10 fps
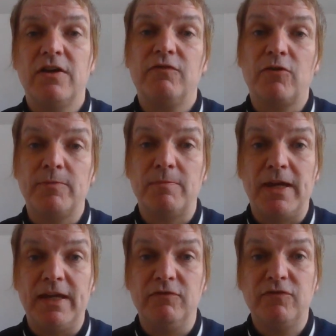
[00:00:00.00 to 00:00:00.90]
from the
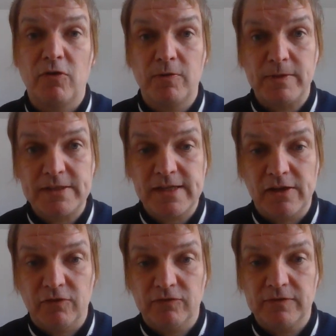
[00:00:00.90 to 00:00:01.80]
main form
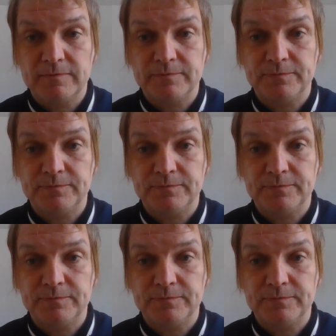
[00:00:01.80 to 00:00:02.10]
itself.